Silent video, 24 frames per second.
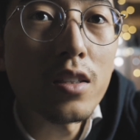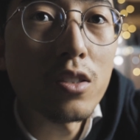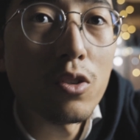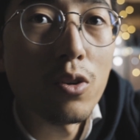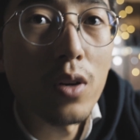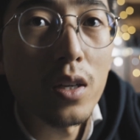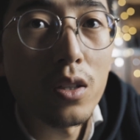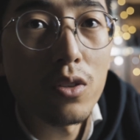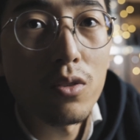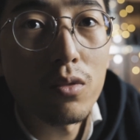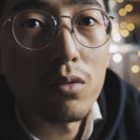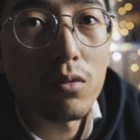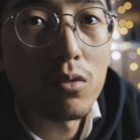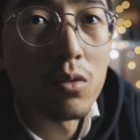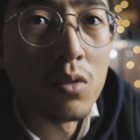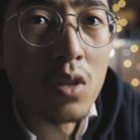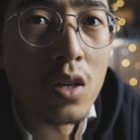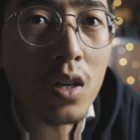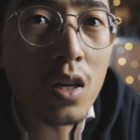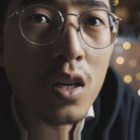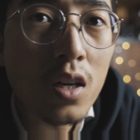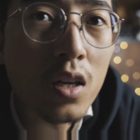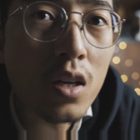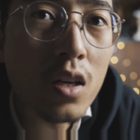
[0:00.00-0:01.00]
So I don't
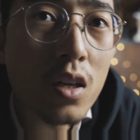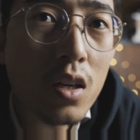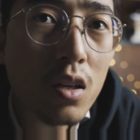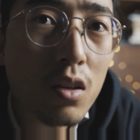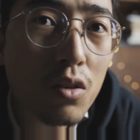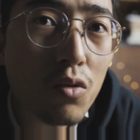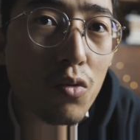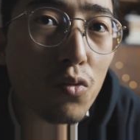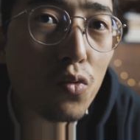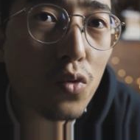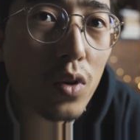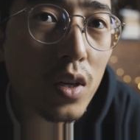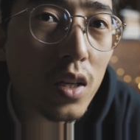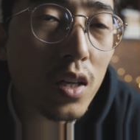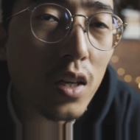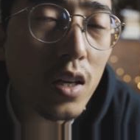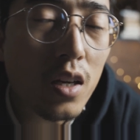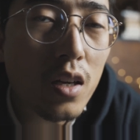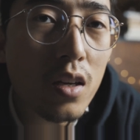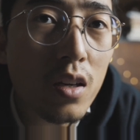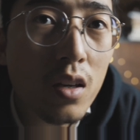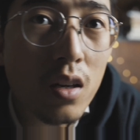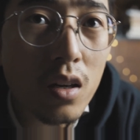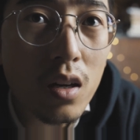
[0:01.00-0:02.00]

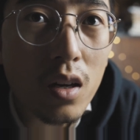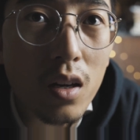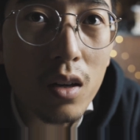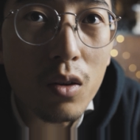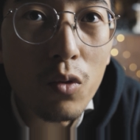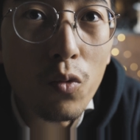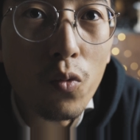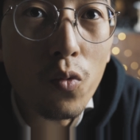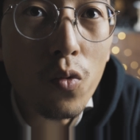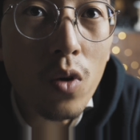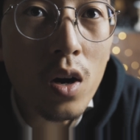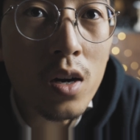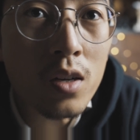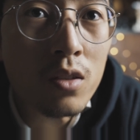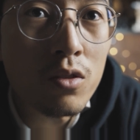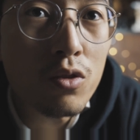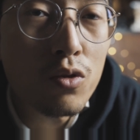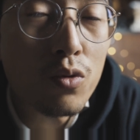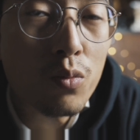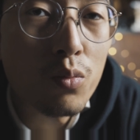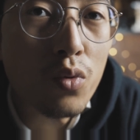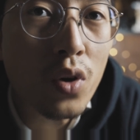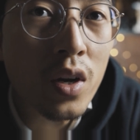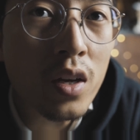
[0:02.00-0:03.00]
really want
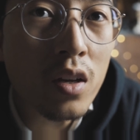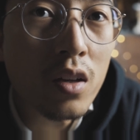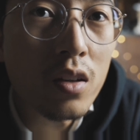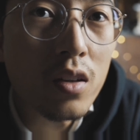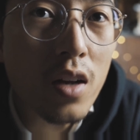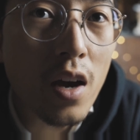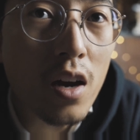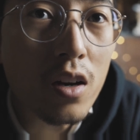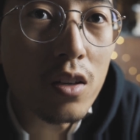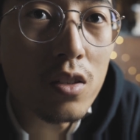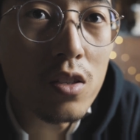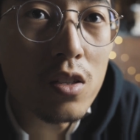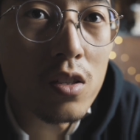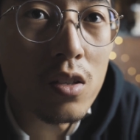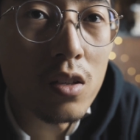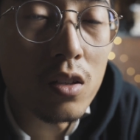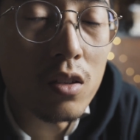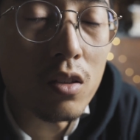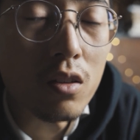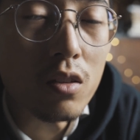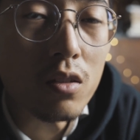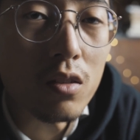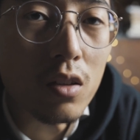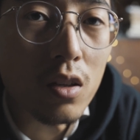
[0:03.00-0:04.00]
to bring it out
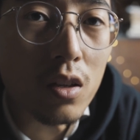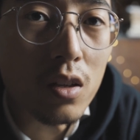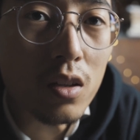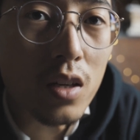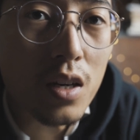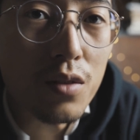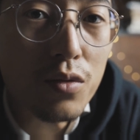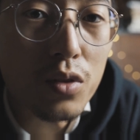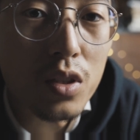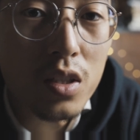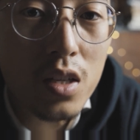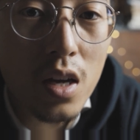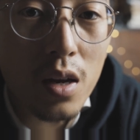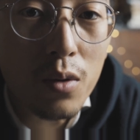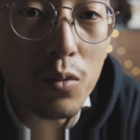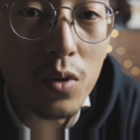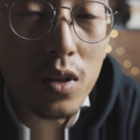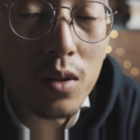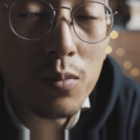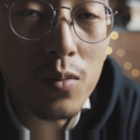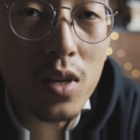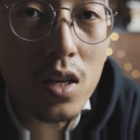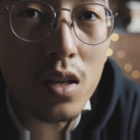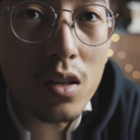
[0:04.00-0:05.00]
every day
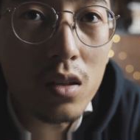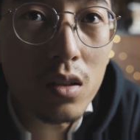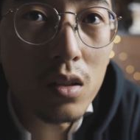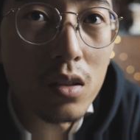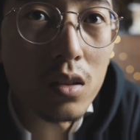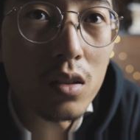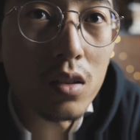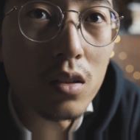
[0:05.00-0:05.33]
with me,